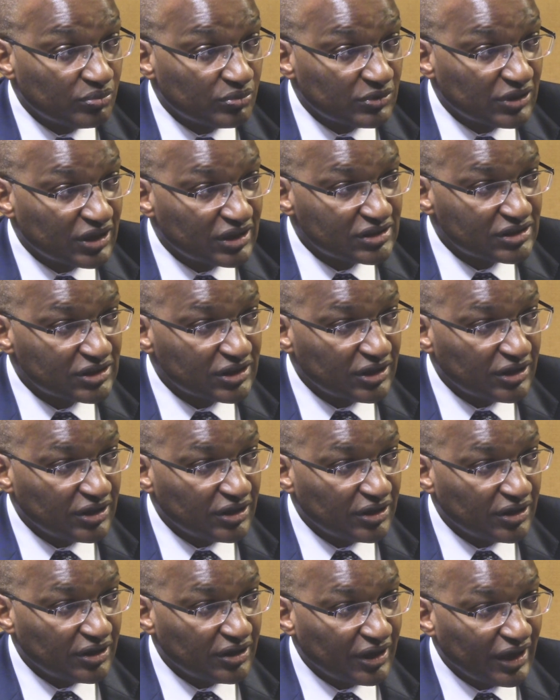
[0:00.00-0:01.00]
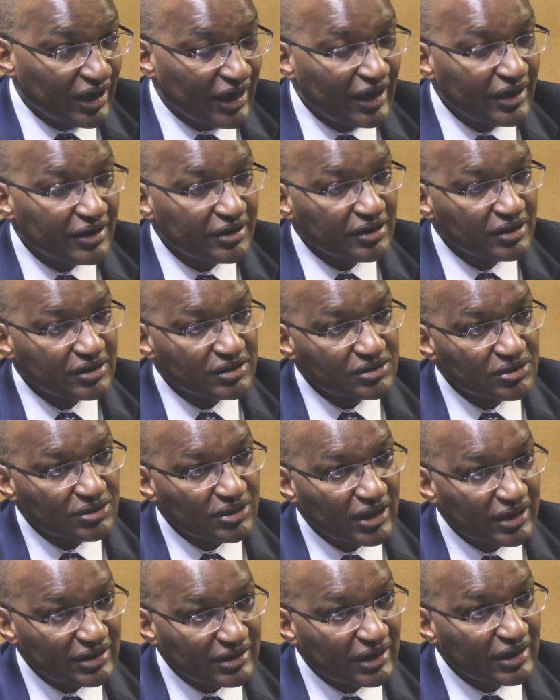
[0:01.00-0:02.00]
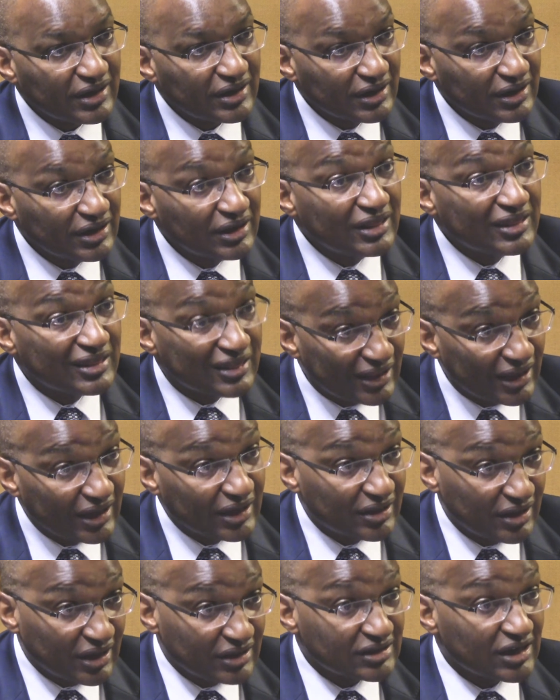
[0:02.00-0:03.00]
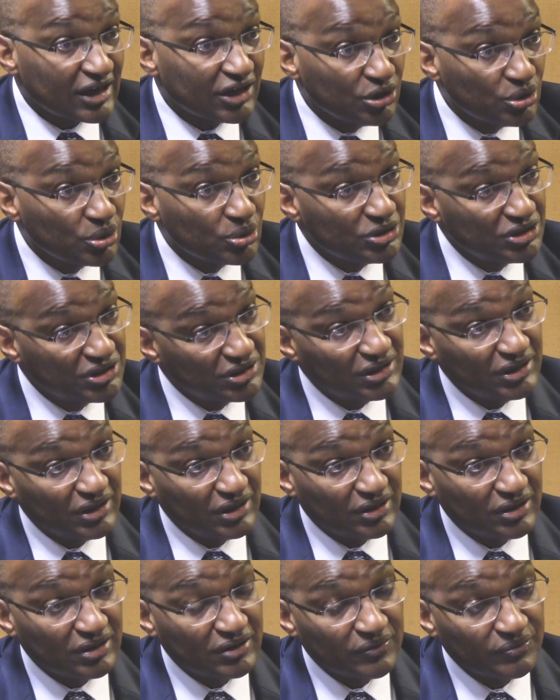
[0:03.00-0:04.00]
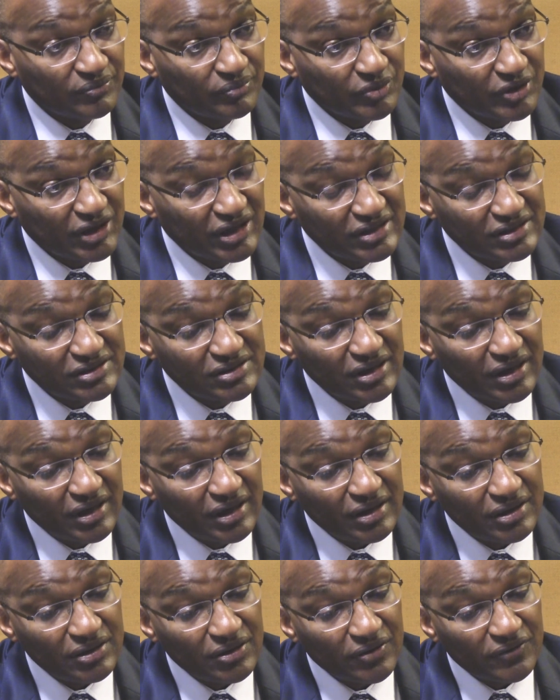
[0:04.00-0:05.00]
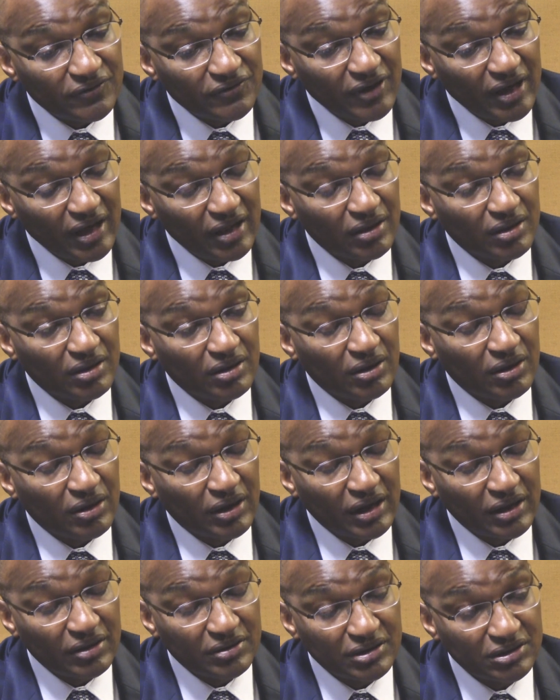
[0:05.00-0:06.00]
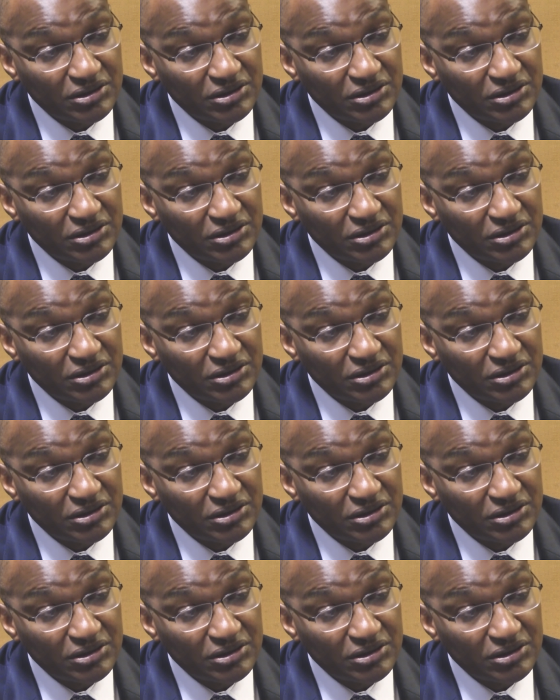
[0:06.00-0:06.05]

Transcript: let's say, areas that I really think there's a huge need is the area of health